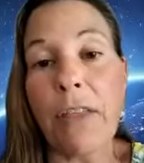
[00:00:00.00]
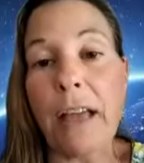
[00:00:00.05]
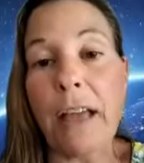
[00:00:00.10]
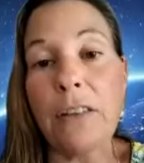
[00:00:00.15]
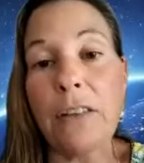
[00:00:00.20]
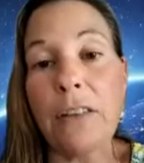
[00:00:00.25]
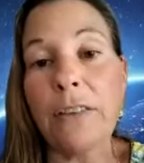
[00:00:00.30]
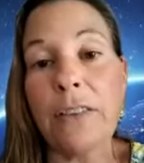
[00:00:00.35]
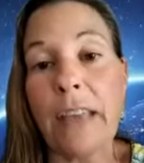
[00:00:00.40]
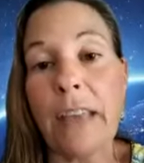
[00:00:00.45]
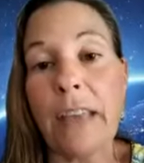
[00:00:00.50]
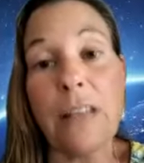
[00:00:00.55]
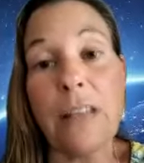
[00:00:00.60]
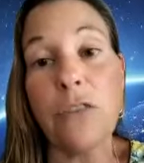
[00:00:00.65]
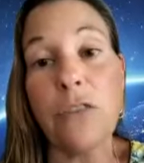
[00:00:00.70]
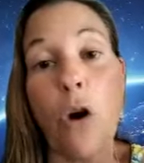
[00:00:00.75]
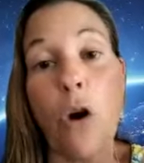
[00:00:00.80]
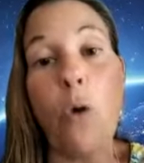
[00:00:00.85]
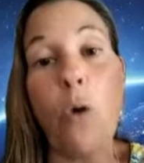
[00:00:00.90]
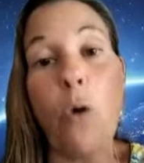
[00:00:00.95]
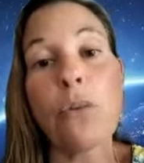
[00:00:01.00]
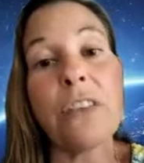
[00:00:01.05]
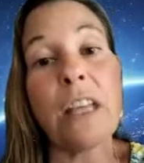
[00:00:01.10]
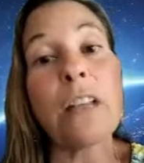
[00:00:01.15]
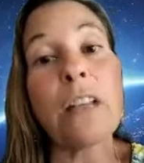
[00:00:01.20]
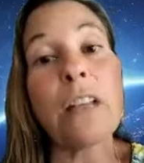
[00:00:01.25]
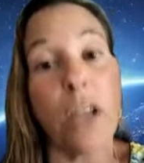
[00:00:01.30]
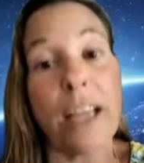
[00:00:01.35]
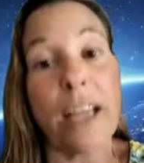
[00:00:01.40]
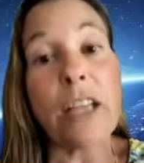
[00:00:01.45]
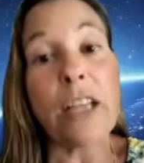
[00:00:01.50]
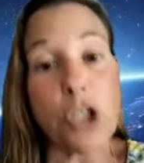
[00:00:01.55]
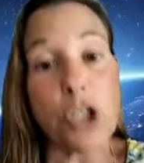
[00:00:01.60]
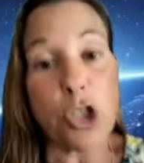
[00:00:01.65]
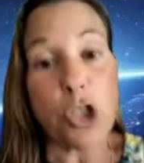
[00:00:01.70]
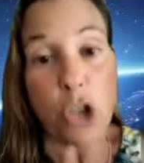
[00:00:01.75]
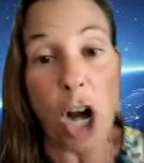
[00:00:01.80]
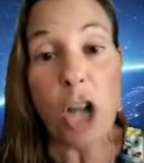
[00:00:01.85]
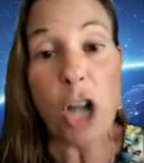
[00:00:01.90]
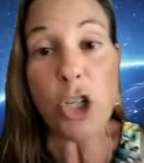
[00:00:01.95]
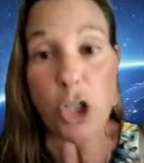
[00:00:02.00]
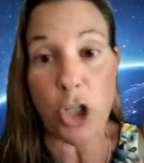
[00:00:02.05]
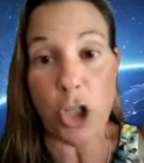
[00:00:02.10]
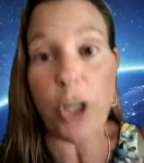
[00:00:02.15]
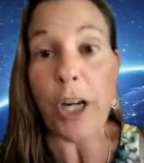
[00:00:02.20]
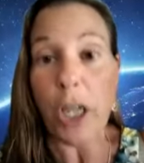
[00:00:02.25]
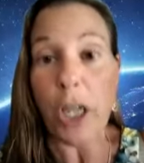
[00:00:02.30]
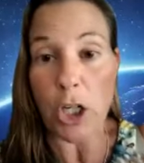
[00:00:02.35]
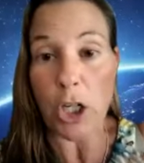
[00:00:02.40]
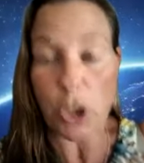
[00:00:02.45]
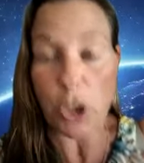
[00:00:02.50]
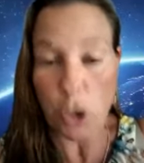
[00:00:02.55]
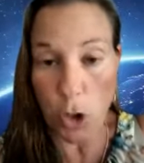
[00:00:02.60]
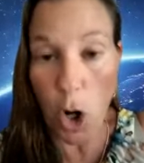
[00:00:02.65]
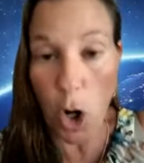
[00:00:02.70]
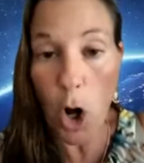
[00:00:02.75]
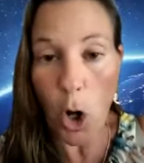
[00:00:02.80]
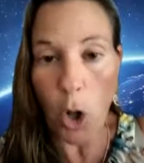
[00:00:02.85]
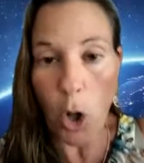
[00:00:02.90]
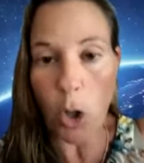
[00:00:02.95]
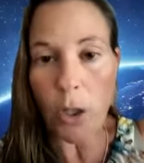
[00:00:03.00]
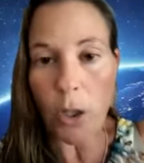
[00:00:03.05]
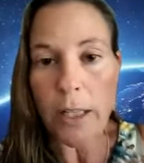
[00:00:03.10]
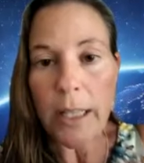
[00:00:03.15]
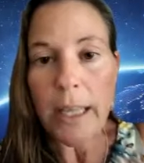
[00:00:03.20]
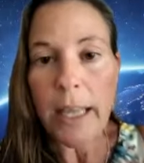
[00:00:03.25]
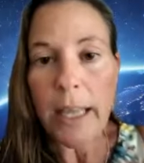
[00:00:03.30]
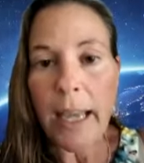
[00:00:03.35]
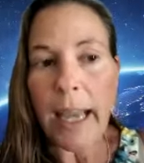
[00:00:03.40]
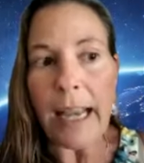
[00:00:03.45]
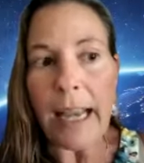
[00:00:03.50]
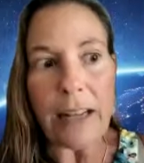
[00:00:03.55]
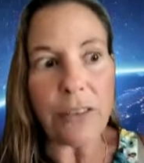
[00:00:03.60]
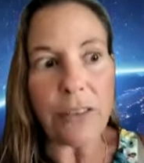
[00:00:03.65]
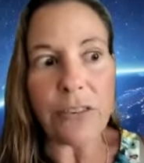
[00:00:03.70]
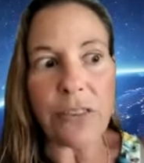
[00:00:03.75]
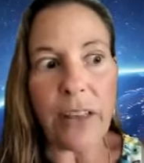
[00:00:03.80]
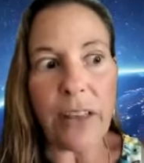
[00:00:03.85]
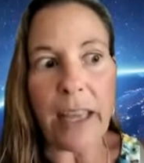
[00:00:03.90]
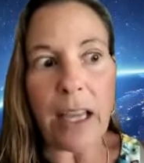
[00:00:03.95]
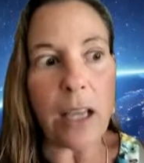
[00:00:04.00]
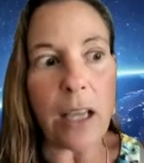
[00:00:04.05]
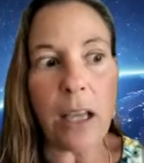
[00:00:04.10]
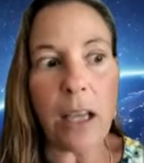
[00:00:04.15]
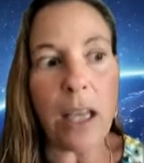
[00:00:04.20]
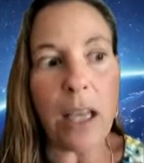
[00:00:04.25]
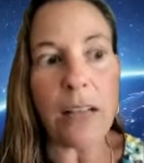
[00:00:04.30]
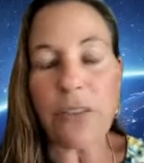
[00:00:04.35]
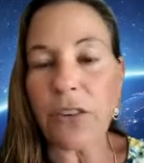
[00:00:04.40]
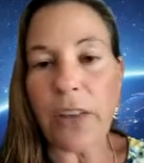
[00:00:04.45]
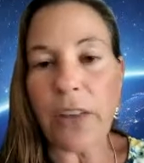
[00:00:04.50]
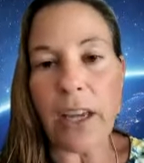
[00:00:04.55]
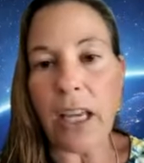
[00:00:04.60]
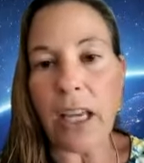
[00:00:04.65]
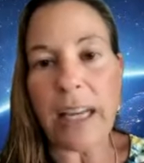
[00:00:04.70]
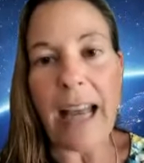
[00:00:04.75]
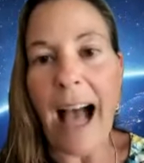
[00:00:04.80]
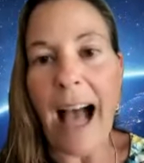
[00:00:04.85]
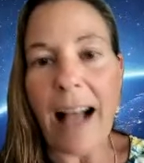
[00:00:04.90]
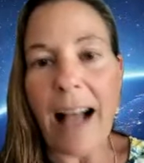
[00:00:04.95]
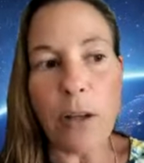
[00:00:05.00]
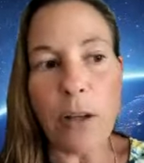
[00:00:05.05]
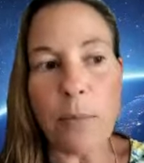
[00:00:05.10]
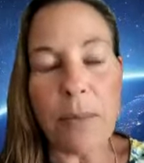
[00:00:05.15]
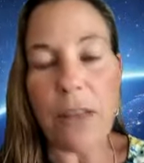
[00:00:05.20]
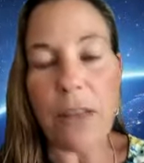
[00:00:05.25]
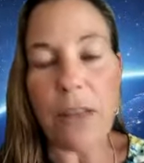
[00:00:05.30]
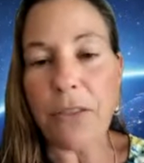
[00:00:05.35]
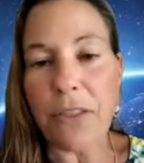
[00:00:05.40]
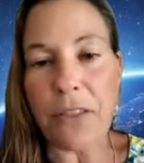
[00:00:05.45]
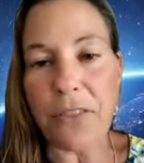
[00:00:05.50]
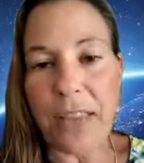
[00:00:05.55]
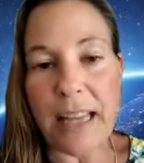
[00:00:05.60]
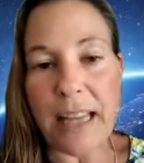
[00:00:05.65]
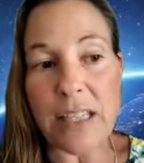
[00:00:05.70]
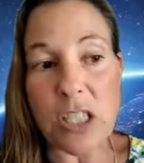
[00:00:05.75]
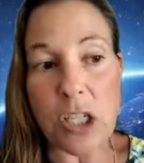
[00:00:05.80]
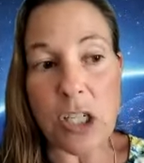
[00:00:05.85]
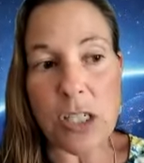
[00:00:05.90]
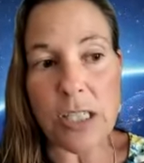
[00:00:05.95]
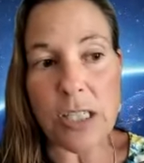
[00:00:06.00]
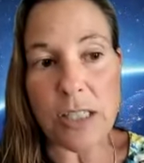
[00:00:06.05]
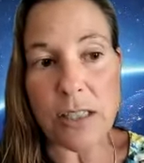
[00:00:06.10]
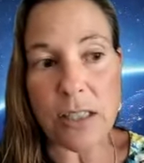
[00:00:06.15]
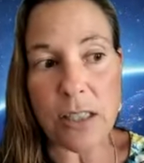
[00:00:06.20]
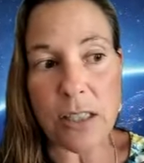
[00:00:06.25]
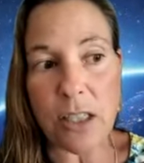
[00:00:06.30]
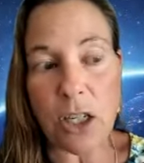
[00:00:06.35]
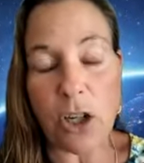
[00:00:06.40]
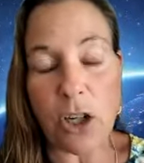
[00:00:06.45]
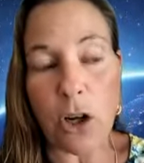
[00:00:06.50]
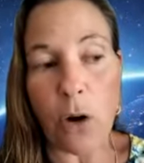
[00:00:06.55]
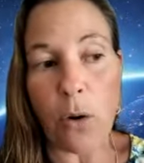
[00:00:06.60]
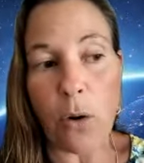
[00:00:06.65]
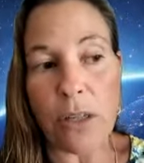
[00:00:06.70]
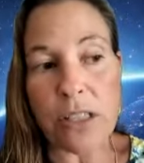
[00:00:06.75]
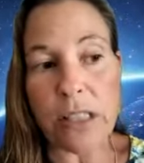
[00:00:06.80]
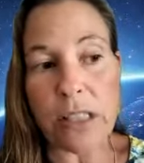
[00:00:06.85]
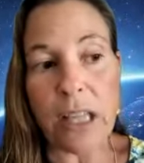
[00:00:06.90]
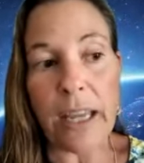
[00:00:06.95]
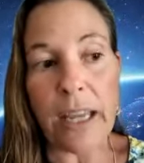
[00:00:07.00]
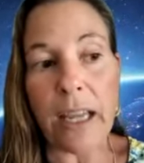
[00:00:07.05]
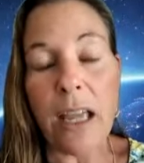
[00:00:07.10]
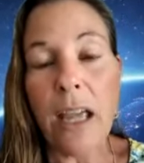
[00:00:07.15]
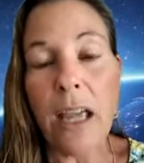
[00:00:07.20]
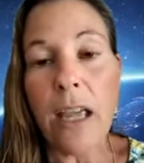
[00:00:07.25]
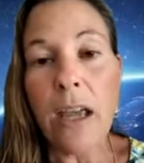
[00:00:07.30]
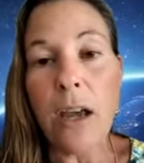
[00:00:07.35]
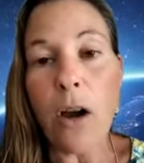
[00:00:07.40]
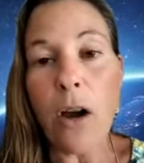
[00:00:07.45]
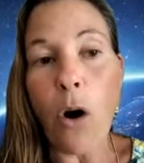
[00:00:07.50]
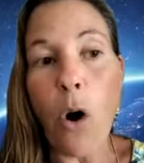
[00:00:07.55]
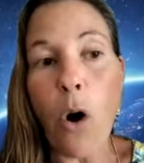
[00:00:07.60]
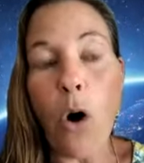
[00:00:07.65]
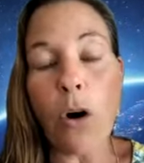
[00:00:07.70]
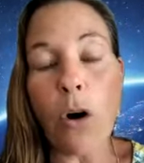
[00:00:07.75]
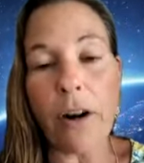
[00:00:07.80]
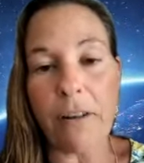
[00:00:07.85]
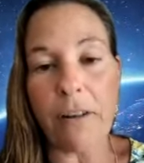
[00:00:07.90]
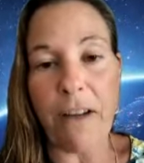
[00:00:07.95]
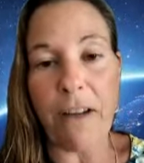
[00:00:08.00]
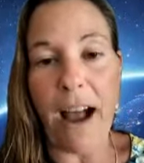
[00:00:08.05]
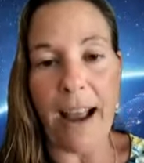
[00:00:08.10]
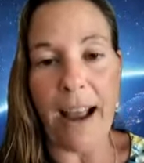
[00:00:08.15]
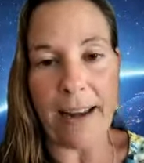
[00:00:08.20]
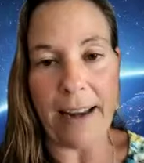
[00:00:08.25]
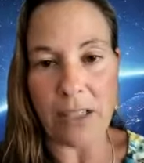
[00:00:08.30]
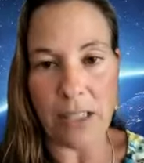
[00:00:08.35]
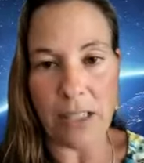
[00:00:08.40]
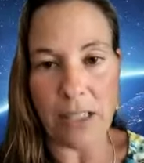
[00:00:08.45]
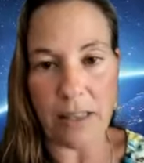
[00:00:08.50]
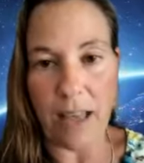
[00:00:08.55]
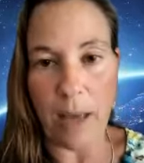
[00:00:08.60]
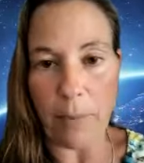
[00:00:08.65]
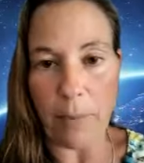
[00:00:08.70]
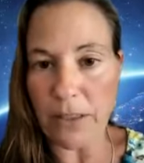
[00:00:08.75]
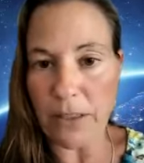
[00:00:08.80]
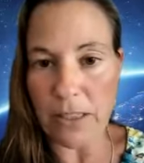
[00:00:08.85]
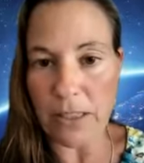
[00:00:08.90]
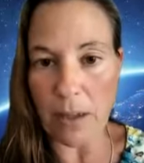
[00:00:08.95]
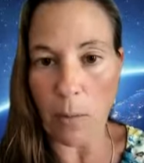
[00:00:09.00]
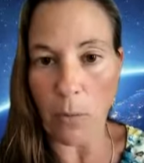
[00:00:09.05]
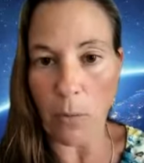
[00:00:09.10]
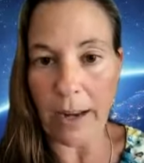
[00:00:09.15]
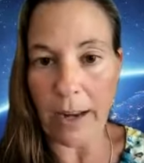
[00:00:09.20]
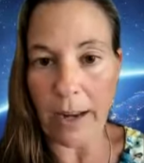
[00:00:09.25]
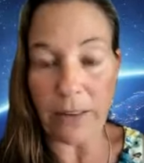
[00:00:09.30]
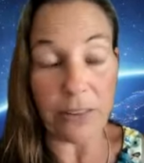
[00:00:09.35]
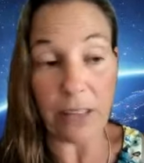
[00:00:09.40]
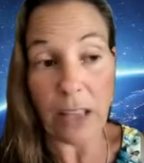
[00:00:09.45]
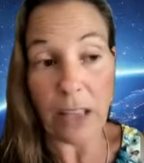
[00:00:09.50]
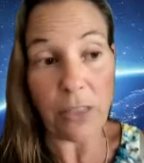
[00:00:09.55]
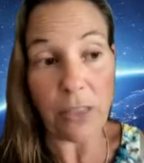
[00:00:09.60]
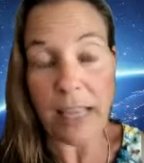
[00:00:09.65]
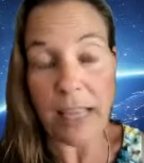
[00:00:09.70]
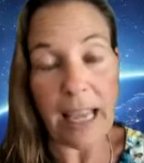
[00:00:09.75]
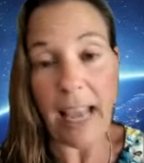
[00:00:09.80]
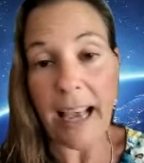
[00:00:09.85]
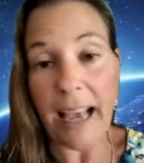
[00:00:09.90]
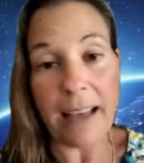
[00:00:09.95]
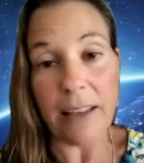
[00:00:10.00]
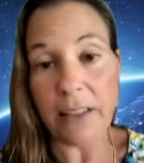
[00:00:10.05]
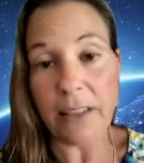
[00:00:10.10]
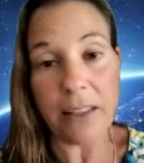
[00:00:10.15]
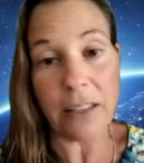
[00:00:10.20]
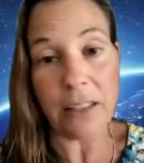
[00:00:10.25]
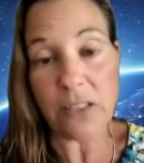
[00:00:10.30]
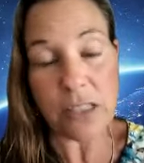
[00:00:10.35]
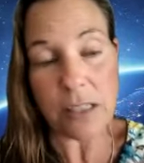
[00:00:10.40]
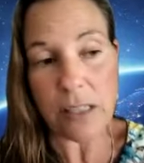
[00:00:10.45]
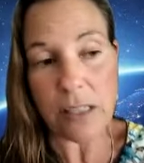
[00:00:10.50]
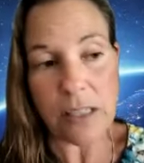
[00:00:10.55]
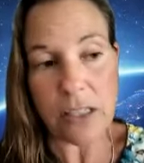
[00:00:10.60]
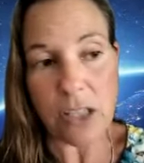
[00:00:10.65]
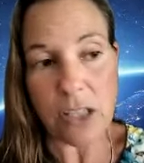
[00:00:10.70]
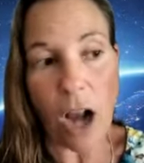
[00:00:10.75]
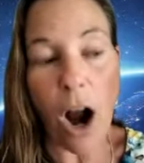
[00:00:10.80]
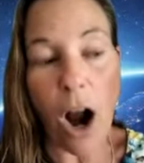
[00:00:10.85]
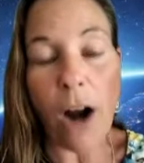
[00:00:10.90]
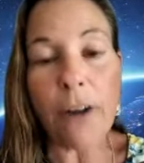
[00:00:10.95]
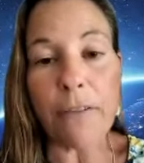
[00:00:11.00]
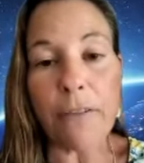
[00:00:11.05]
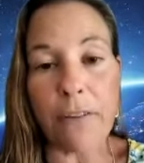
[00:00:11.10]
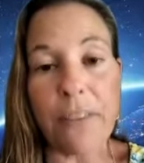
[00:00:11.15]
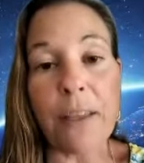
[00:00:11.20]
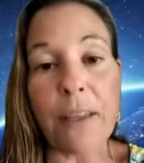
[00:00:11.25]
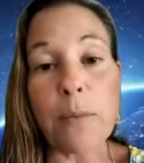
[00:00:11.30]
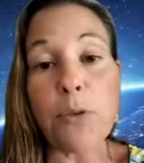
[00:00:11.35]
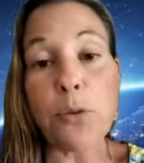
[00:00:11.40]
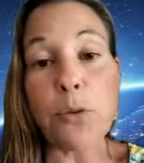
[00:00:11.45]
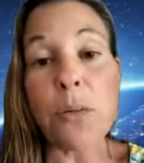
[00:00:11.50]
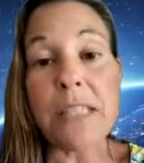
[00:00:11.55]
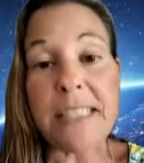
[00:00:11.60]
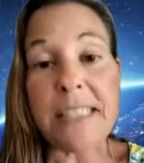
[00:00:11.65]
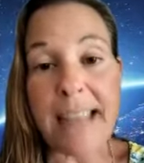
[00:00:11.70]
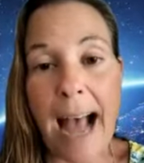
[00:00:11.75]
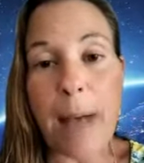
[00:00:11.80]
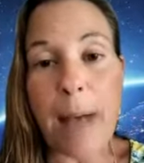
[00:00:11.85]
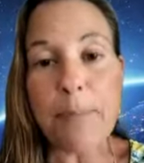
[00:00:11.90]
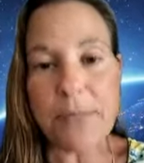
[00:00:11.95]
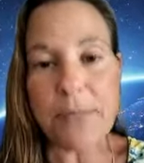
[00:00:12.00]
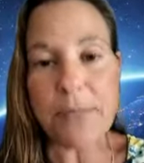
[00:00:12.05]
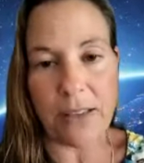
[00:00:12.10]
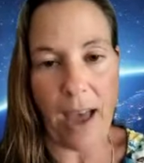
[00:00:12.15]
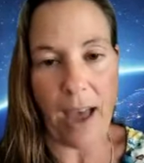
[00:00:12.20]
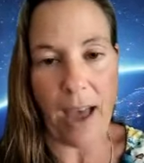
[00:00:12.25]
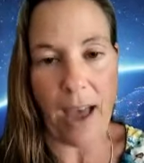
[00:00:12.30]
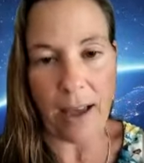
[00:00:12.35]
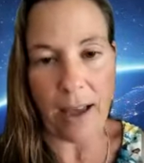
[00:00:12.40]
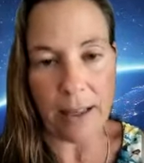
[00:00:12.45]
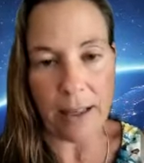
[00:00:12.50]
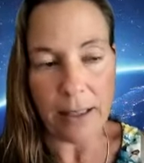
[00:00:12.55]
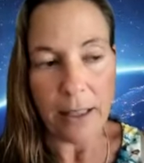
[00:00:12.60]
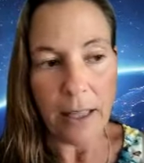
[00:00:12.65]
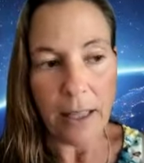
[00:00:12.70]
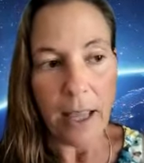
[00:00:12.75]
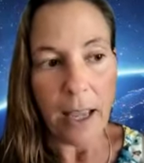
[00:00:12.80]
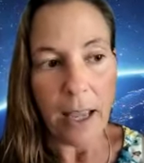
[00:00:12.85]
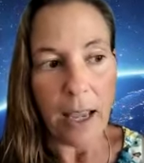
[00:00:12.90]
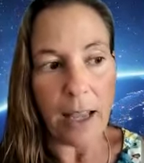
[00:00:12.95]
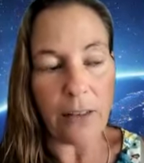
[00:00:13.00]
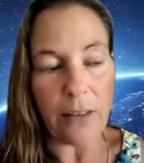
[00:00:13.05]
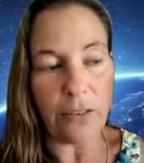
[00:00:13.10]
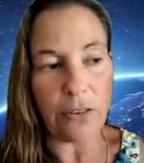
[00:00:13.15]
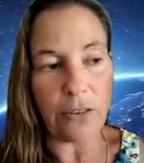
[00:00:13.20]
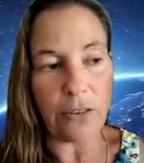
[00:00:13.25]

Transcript: that that don't that like structure and control it's like it's like an element that they just you know it's like horrifying to them in some ways like they can't it's it's hard for them to adapt to that oh, and